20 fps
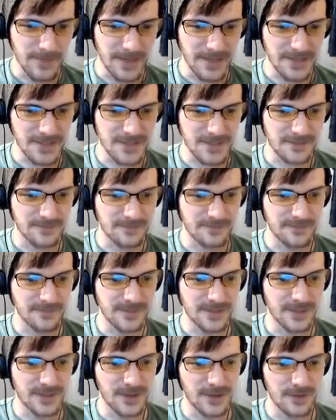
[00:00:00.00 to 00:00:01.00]
That's,
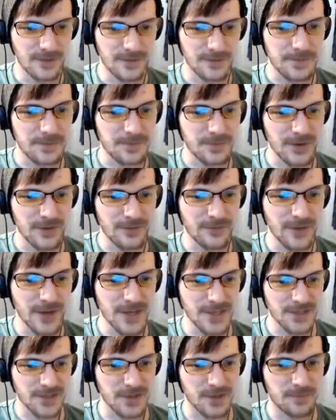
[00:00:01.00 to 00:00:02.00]
you know, it would be pretty
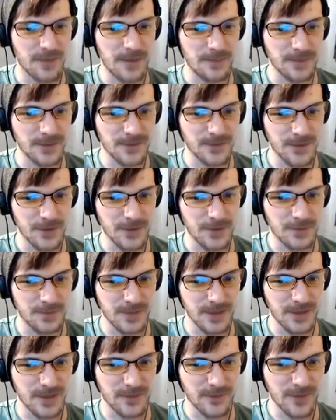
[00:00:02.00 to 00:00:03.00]
fast on a public road,
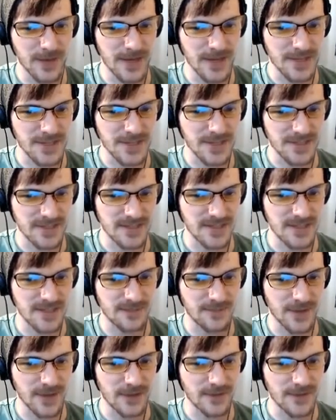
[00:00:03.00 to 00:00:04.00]
but in a race,
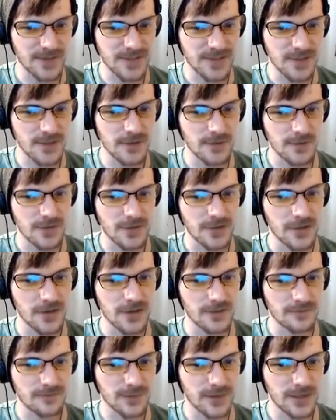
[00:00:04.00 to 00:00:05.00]
it varies. Oh
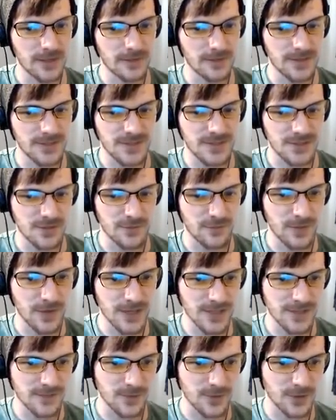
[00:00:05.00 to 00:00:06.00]
god, well, it's too
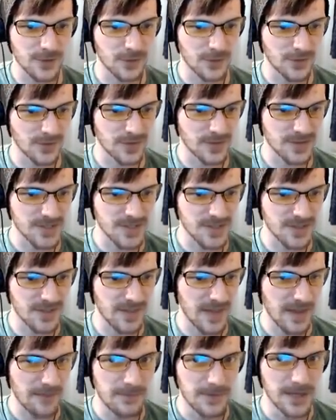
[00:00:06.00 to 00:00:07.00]
fast for a corner, I'll tell
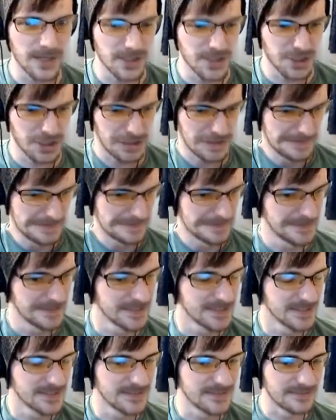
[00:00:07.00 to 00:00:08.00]
you that much.
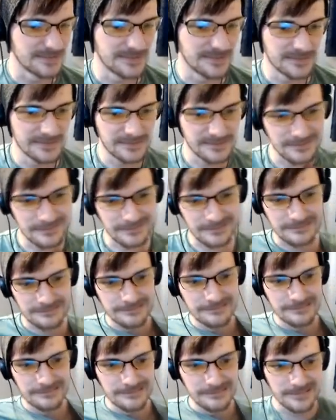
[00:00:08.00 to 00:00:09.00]

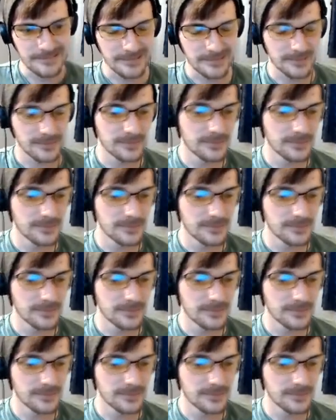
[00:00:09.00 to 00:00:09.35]
Oh.